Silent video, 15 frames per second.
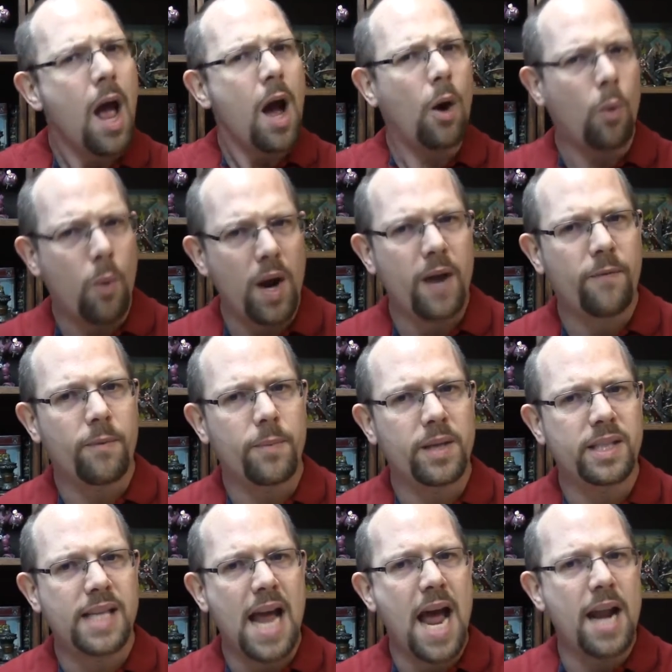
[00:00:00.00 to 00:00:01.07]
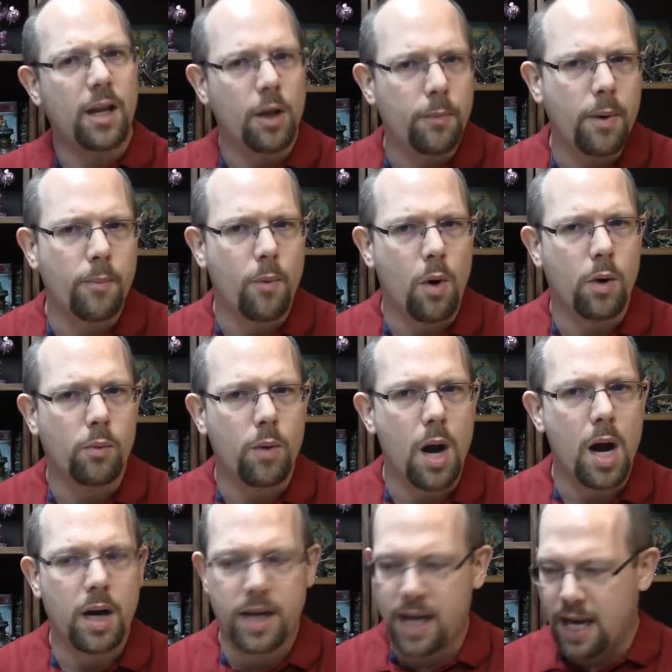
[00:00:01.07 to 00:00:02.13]
away from the sand, a little bit more
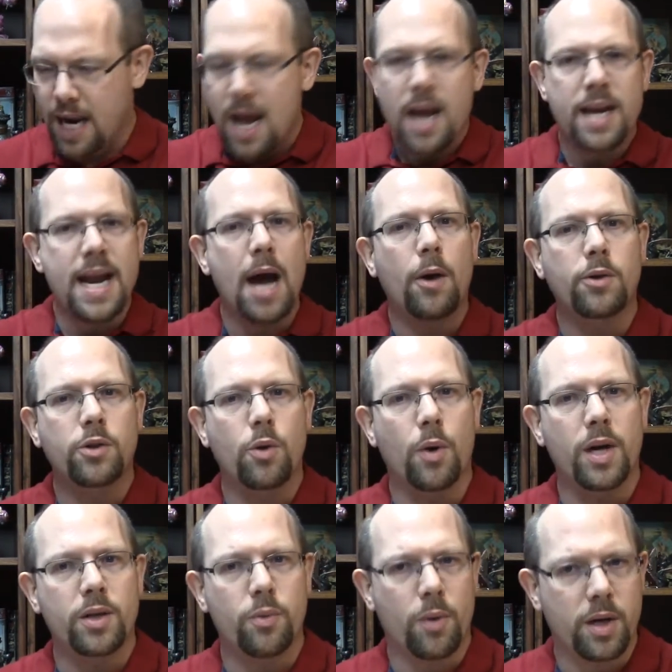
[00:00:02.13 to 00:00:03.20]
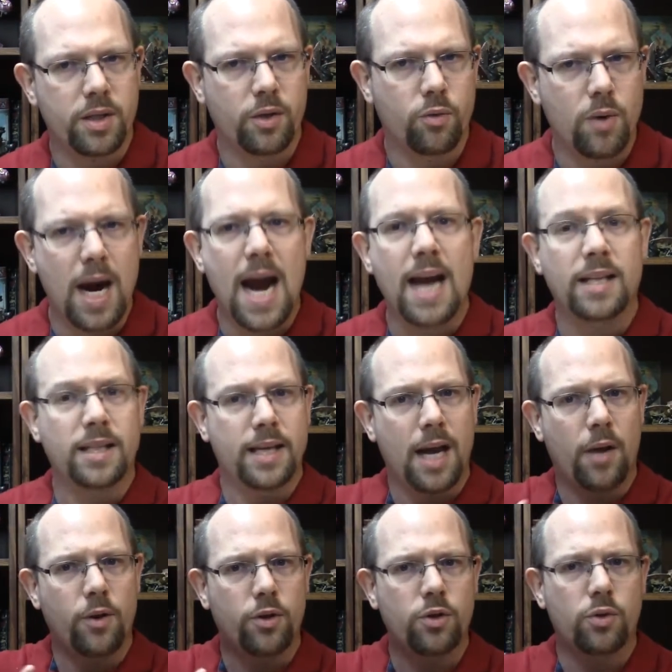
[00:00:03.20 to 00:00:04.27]
rocky. Now it's going to where it's grass, and now
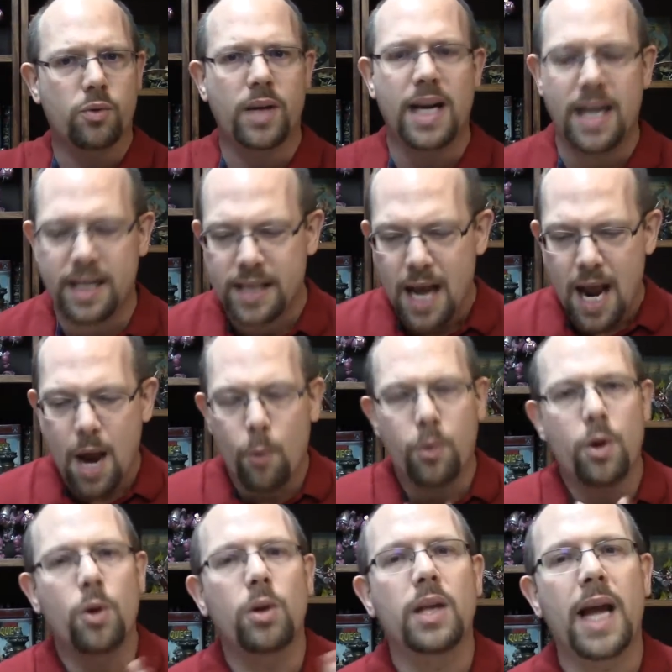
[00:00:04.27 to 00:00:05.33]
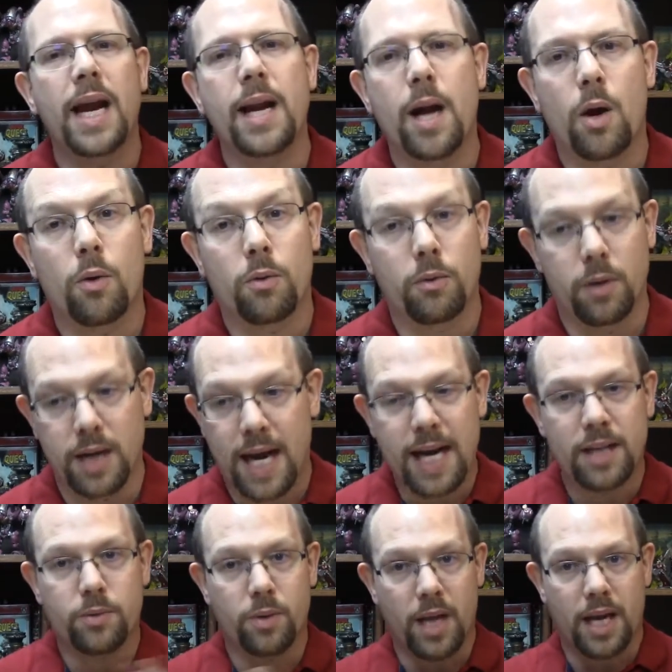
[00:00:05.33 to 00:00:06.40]
there's trees. And when you lay it out
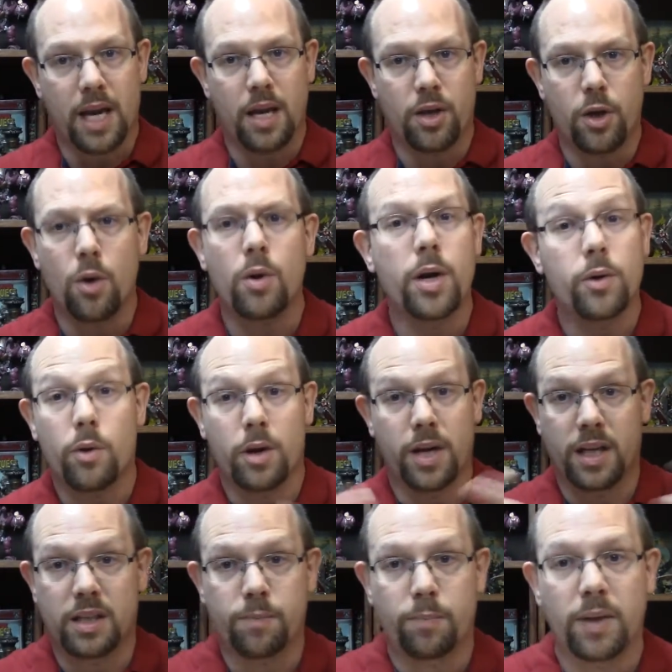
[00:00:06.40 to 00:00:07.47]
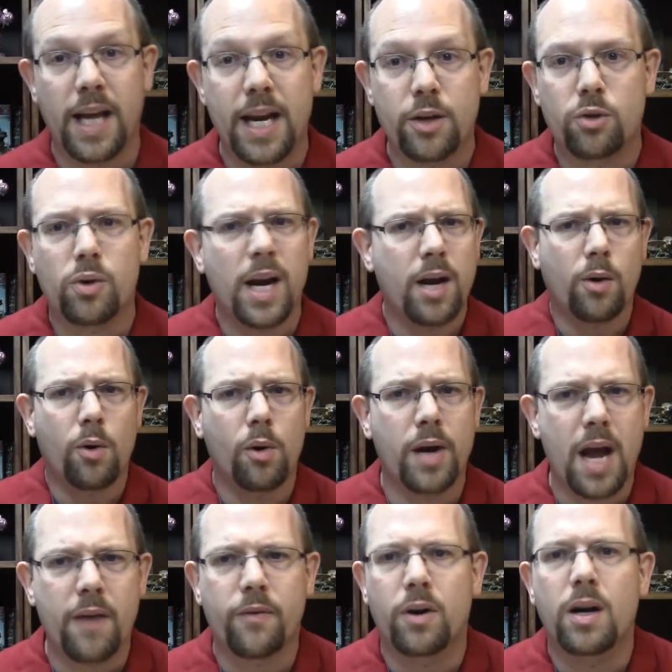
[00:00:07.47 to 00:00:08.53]
nice with like a unit or a display tray or
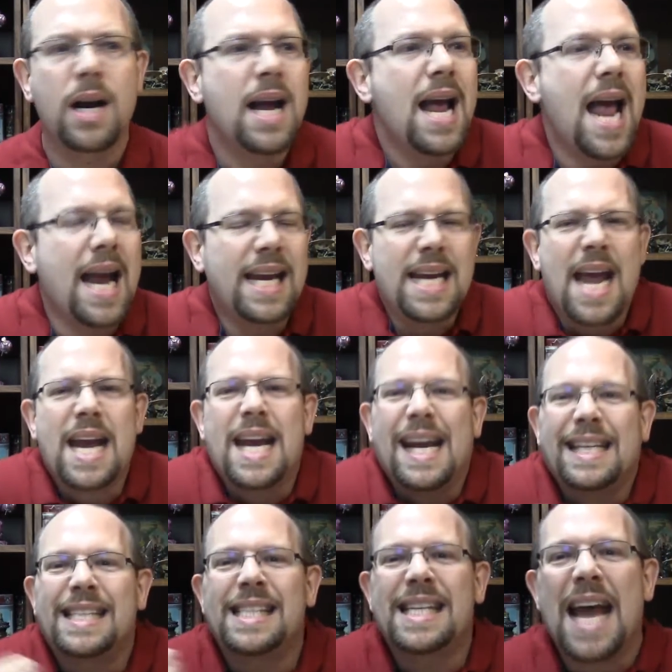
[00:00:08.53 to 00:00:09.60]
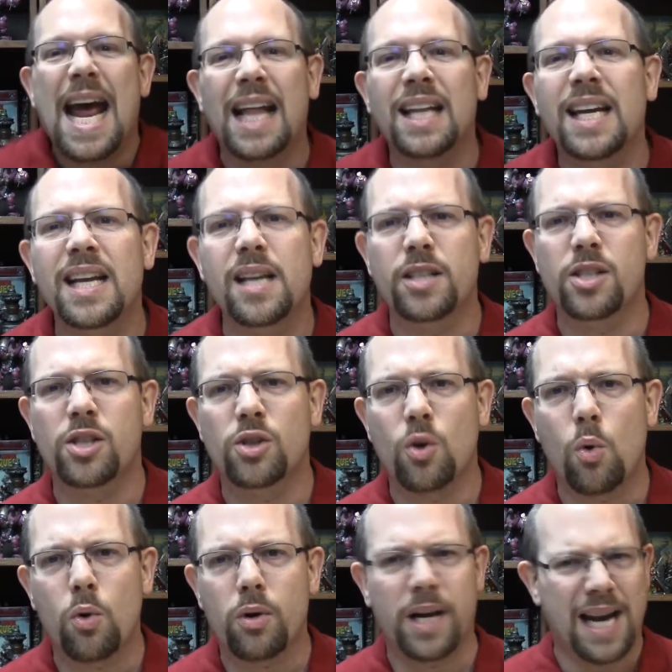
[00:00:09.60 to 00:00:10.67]
whatever, again, it's telling a
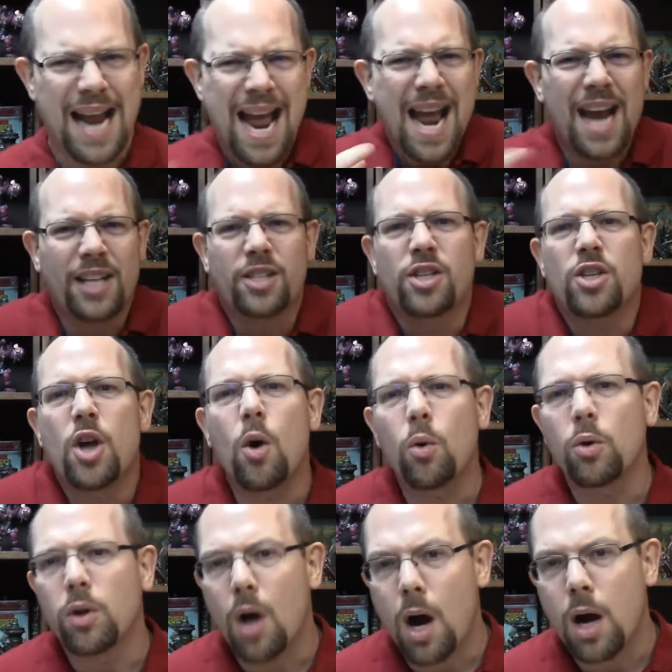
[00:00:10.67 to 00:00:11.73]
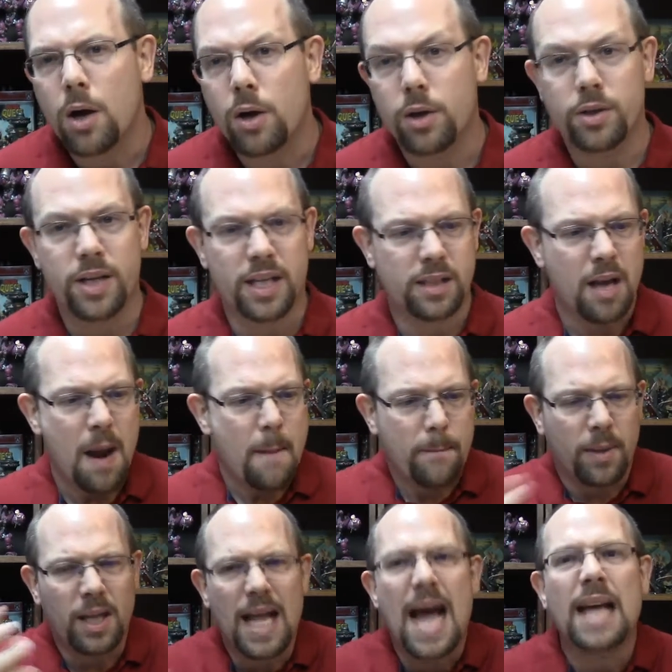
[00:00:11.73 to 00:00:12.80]
story. It's no longer just
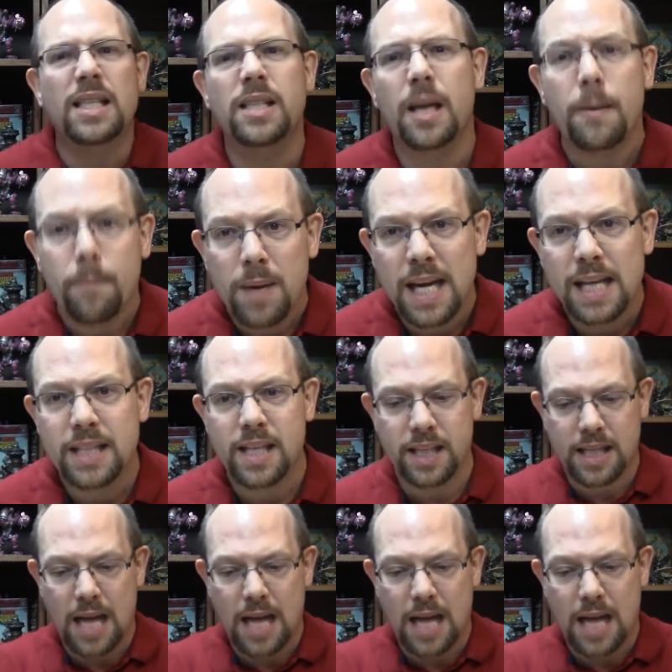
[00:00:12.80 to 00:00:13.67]
plastic pieces